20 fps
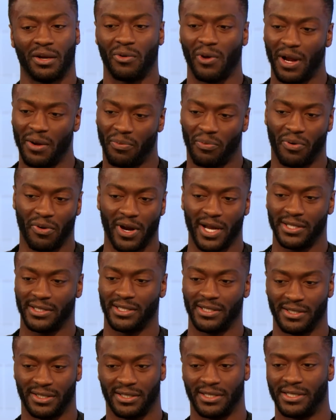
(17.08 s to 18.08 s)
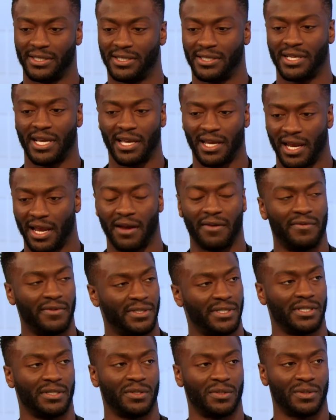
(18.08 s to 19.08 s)
great presence to set every
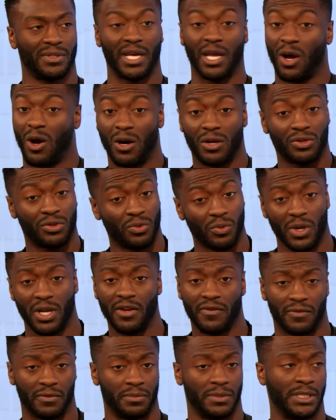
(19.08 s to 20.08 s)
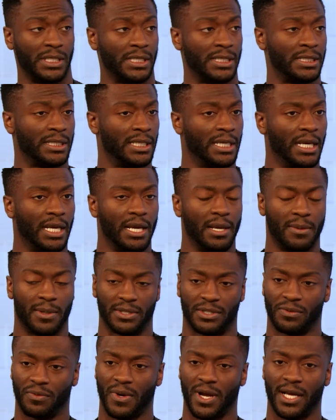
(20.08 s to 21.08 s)
single day. All three of them did.
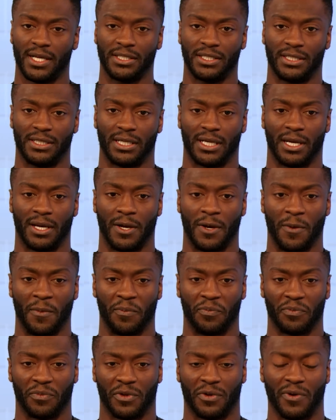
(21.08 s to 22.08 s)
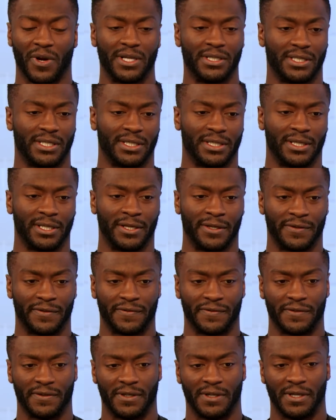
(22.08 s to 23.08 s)
But Taraji, um, crazy
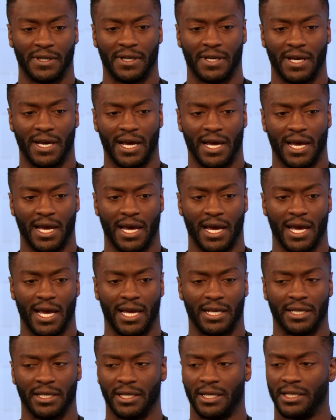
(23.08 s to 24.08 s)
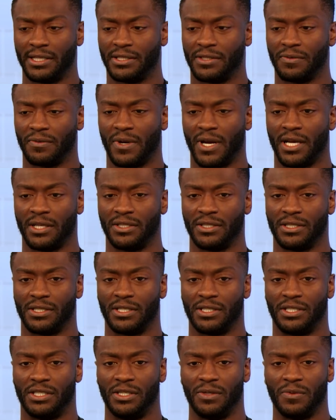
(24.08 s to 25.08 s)
enough, I, I had to get Taraji
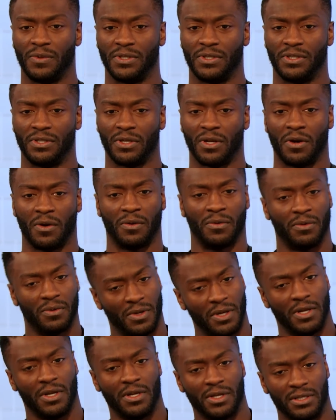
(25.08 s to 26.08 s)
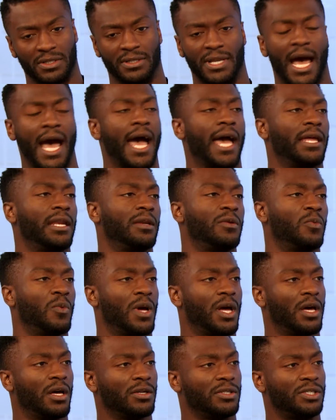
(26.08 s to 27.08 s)
because she was, you know, dieting
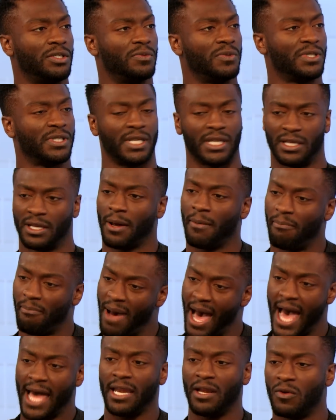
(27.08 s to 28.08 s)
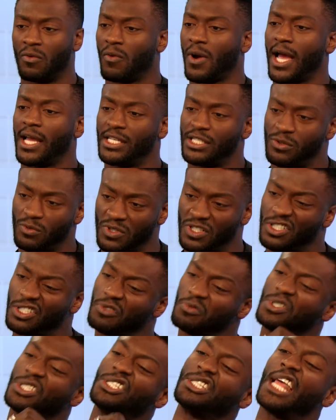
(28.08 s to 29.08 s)
well. She was getting her body right. She was,
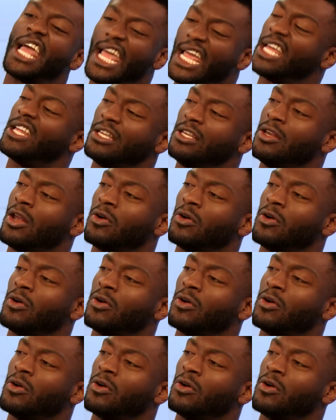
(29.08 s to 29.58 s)
she was staying, you